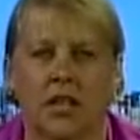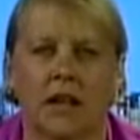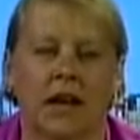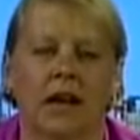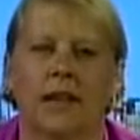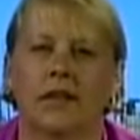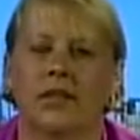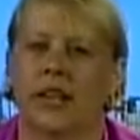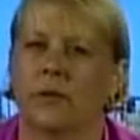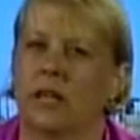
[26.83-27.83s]
There's a
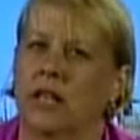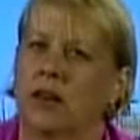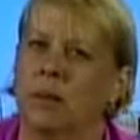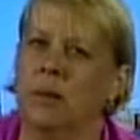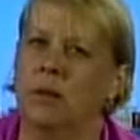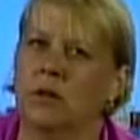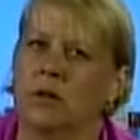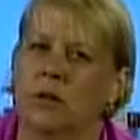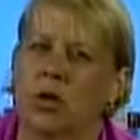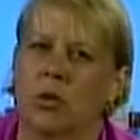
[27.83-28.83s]
lot of really great
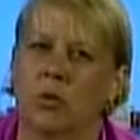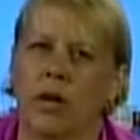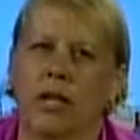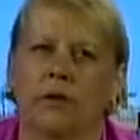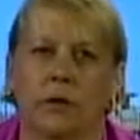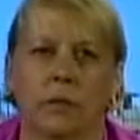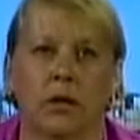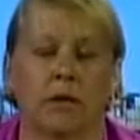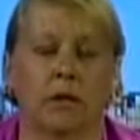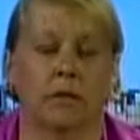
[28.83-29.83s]
people running for
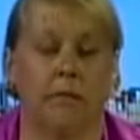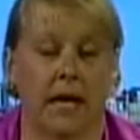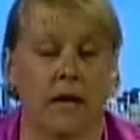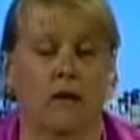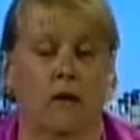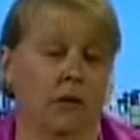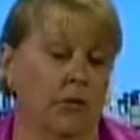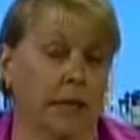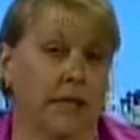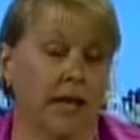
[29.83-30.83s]
both mayor,
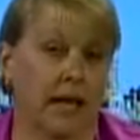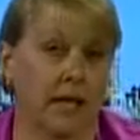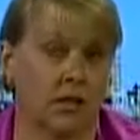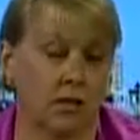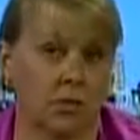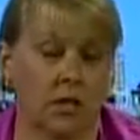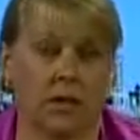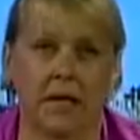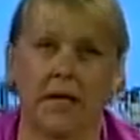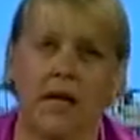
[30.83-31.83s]
alderman, and school
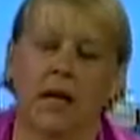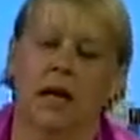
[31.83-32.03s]
committee.